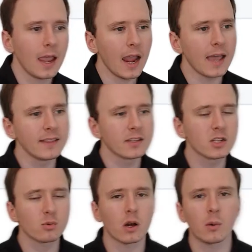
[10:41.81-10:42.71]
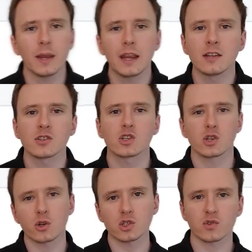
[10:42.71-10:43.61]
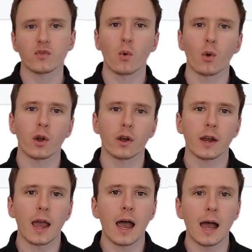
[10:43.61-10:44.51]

And this is where we can search for